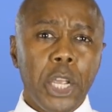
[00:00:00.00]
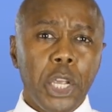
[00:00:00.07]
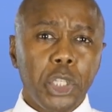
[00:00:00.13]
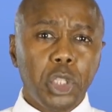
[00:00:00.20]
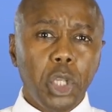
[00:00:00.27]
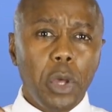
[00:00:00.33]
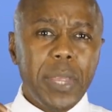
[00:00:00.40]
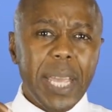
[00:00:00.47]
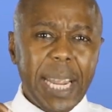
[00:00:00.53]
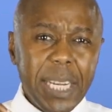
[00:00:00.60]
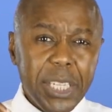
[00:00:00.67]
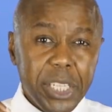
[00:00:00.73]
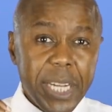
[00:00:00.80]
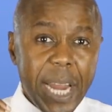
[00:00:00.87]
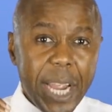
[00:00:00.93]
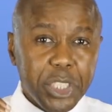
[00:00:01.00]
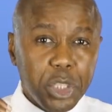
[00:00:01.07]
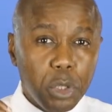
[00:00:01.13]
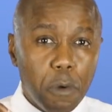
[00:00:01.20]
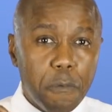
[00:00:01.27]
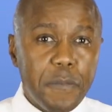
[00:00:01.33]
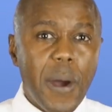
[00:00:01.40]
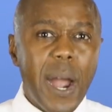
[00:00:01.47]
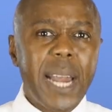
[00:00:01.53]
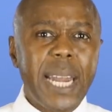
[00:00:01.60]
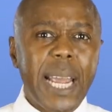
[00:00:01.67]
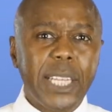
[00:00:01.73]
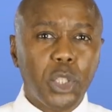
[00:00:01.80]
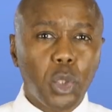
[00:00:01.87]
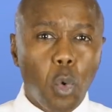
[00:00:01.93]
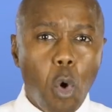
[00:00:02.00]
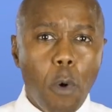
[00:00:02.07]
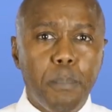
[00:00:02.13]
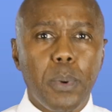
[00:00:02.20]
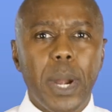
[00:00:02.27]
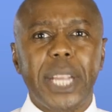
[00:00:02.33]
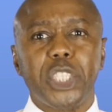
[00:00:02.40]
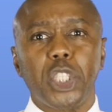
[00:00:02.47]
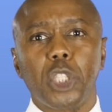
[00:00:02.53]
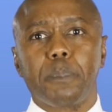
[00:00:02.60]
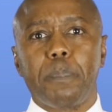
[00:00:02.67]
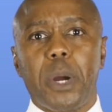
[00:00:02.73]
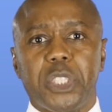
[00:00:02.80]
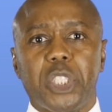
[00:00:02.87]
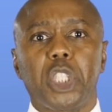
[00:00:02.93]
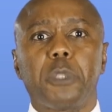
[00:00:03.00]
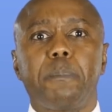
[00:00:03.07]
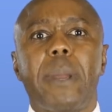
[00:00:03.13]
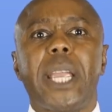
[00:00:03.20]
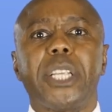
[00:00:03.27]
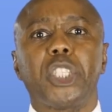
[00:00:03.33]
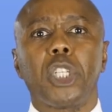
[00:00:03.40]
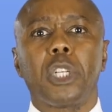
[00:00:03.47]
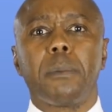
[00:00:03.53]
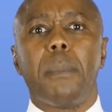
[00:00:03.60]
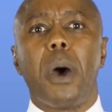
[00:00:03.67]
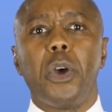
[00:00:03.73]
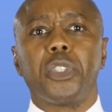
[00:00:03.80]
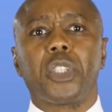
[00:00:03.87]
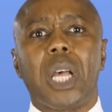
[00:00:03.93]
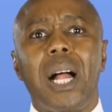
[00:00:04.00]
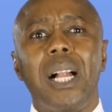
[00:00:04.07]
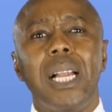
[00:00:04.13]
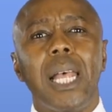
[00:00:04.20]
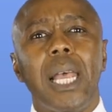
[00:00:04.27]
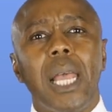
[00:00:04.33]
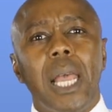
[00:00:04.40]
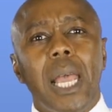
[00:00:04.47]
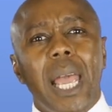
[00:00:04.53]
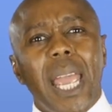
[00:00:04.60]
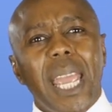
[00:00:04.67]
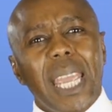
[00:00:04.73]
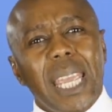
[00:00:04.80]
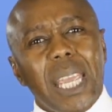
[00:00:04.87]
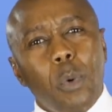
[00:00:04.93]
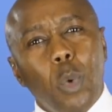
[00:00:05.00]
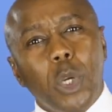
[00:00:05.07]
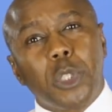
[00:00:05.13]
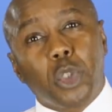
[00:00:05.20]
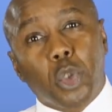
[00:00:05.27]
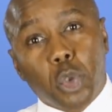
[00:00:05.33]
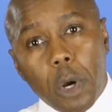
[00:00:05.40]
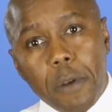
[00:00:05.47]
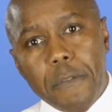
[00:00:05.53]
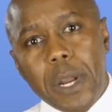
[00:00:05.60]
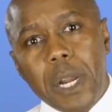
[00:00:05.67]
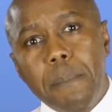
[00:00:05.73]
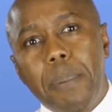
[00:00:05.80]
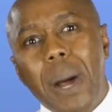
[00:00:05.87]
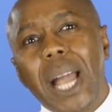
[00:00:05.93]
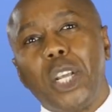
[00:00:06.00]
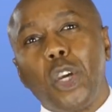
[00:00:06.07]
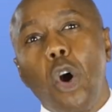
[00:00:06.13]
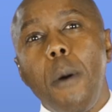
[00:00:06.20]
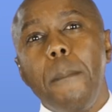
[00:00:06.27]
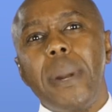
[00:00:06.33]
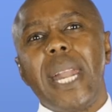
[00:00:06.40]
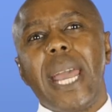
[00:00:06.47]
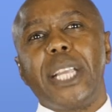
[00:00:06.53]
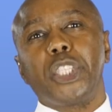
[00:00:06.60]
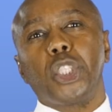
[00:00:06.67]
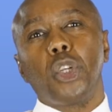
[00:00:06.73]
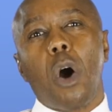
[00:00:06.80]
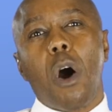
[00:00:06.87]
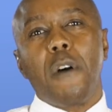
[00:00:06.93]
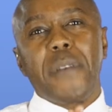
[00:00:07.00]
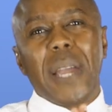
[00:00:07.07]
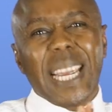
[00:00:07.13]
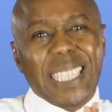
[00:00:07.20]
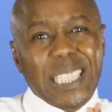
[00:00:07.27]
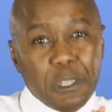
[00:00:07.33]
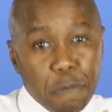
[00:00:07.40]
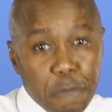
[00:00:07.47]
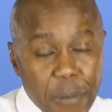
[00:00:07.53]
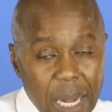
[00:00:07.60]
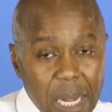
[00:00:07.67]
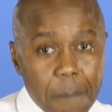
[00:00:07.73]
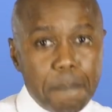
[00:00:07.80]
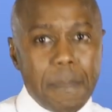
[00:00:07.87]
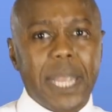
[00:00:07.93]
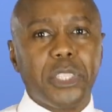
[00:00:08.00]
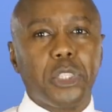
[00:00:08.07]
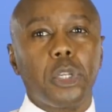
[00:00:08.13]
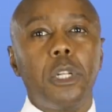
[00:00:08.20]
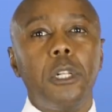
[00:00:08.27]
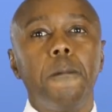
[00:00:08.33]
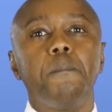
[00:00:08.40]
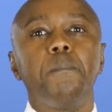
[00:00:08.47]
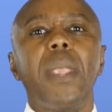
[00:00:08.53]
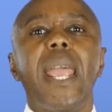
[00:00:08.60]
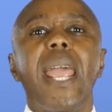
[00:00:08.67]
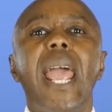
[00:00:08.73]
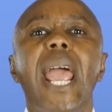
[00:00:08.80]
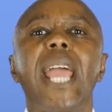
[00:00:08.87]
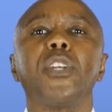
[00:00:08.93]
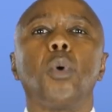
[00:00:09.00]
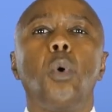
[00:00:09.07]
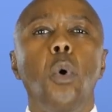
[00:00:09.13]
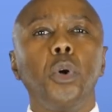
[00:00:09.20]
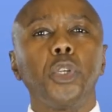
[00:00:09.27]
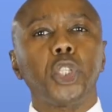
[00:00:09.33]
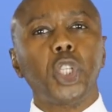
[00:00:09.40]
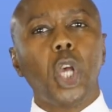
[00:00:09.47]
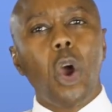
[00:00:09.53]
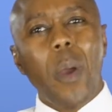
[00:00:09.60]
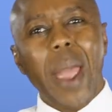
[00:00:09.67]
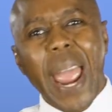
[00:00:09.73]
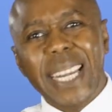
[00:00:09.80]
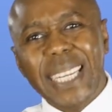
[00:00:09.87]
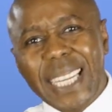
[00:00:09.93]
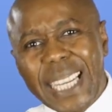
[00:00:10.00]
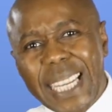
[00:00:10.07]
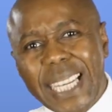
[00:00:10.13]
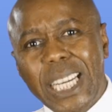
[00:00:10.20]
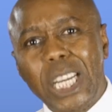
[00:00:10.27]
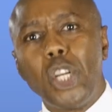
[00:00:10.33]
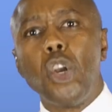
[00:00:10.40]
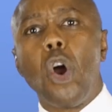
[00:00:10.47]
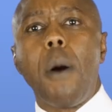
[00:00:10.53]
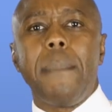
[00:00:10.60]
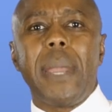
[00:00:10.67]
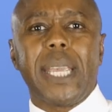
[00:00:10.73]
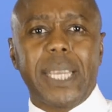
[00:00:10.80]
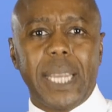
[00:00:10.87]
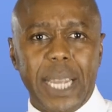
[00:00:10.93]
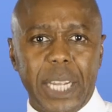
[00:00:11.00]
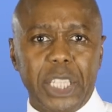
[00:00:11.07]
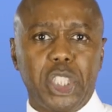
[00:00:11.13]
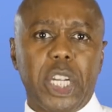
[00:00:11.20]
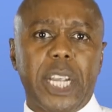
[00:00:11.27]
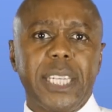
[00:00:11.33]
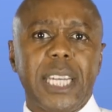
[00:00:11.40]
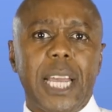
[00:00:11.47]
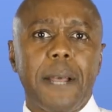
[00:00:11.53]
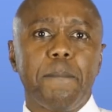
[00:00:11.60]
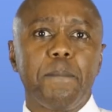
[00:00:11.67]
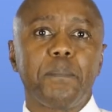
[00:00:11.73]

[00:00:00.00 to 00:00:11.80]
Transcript: So the International Finance Corporation's participation in Mozal was driven by a combination of a developmental and also an economic agenda.